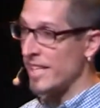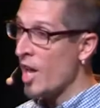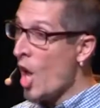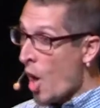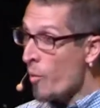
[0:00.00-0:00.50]
And,
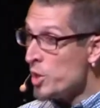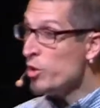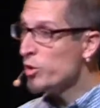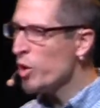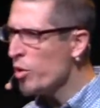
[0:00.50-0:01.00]
and when
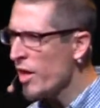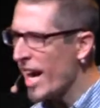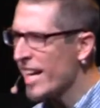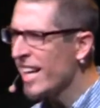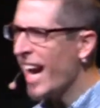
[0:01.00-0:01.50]
you do
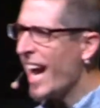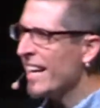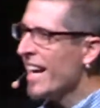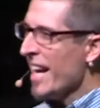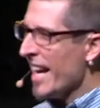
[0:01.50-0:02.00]
that,
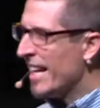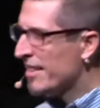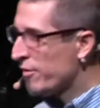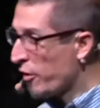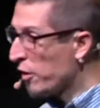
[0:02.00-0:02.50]
God
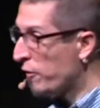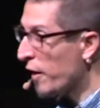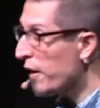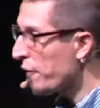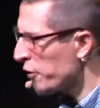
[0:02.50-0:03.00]
is, for the
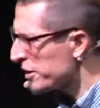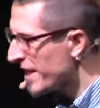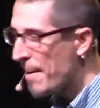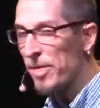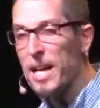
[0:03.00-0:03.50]
very first
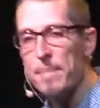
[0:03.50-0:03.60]
time, think